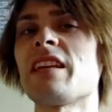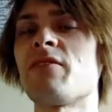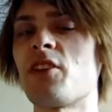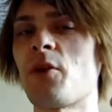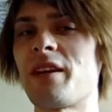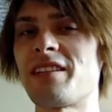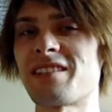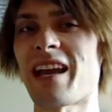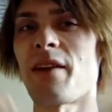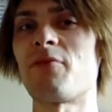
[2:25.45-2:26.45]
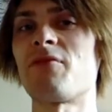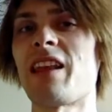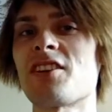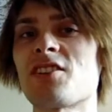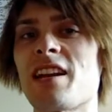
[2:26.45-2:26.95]
even though he doesn't have
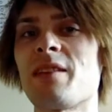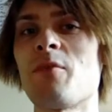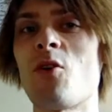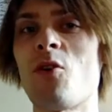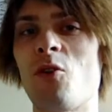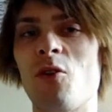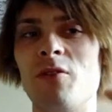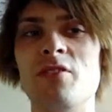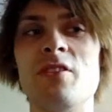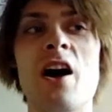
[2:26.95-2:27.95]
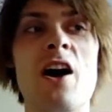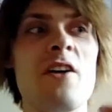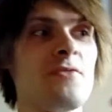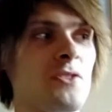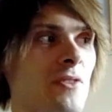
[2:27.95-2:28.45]
flesh anymore or
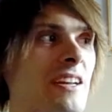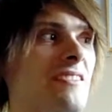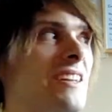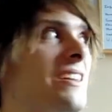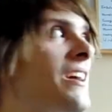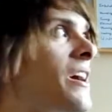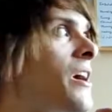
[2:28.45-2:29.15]
nerves or anything.